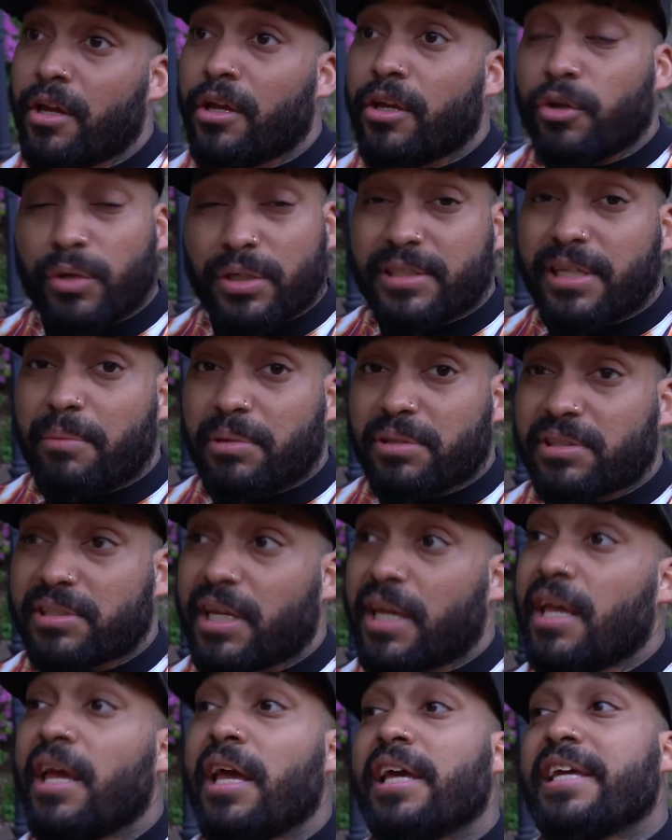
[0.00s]
You understand what I'm
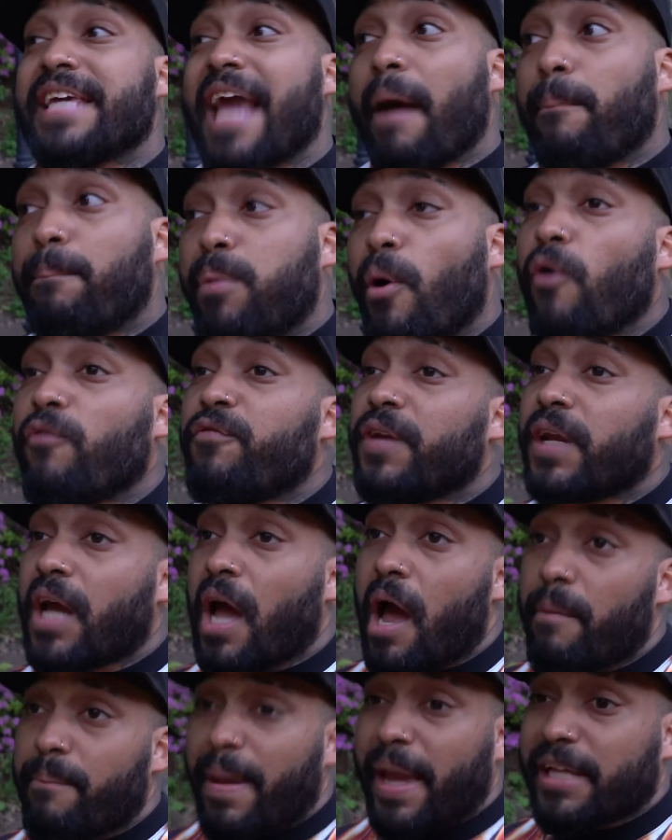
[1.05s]
saying? Y'all both in the
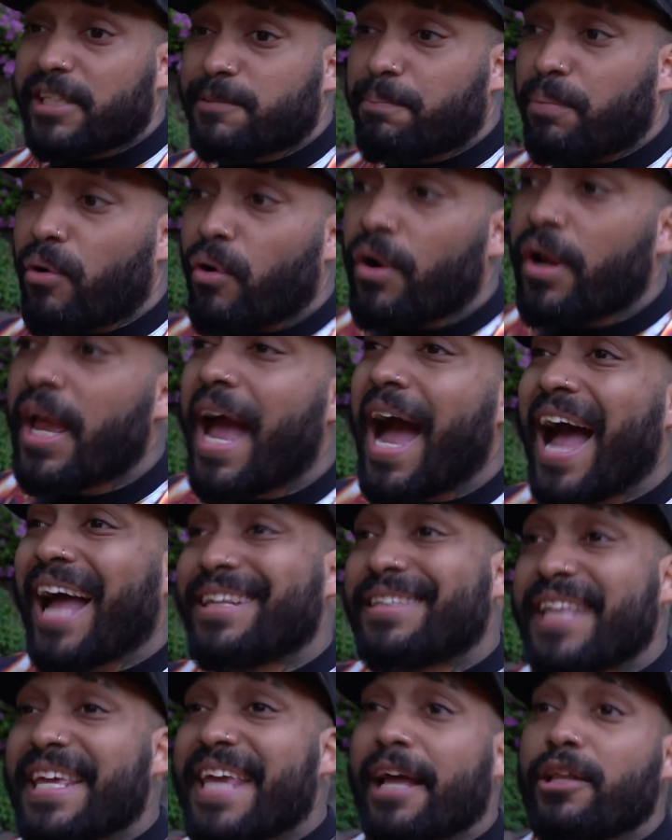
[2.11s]
combat sport. I
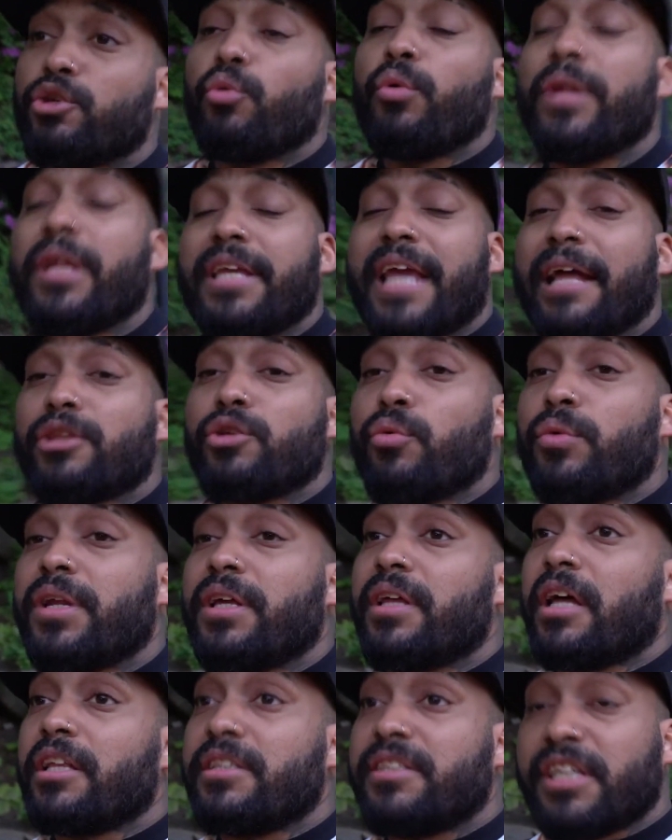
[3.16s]
think y'all doing
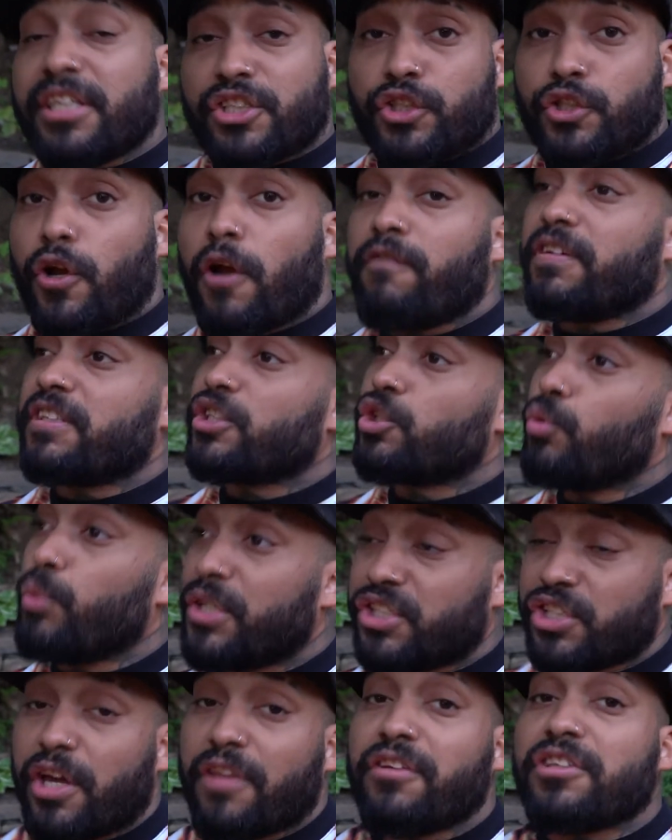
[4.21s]
a disservice to
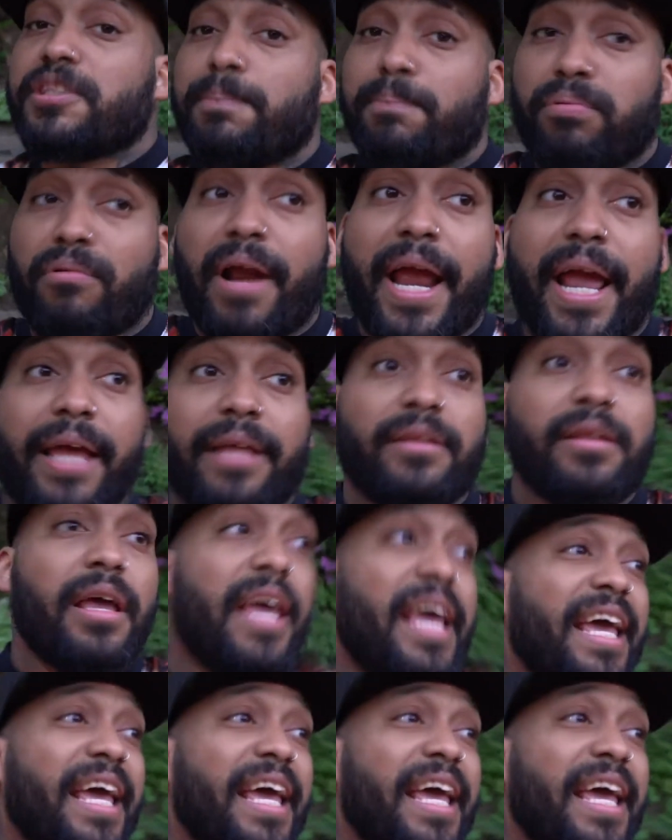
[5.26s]
each other's brand.